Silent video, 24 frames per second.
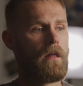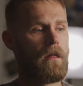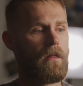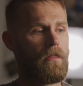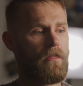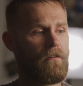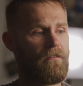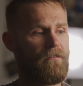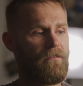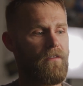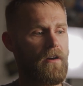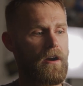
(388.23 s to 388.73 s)
The
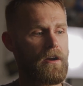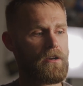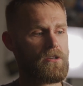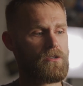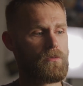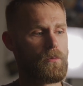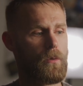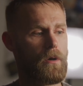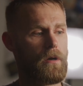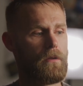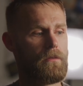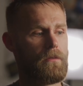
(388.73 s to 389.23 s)
first
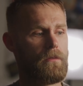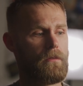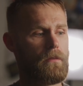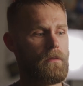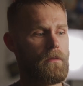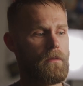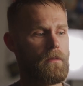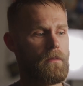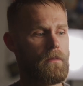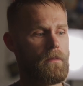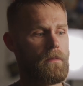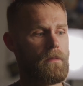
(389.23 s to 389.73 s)
one
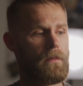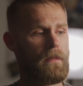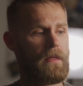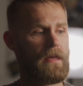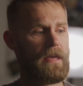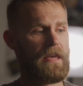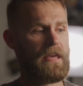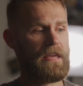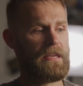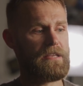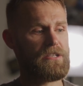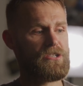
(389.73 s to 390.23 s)

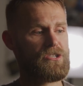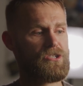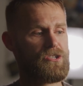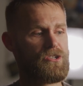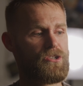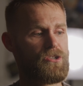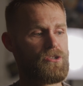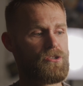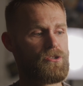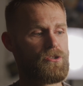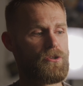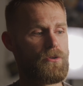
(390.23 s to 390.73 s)
is
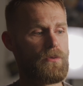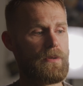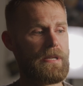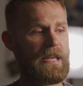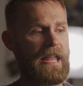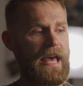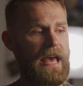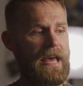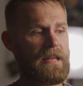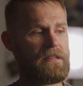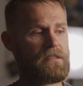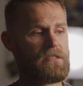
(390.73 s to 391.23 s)
to
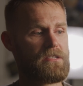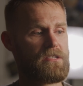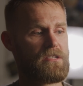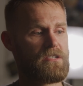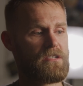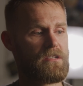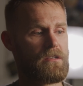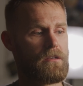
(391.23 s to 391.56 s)
let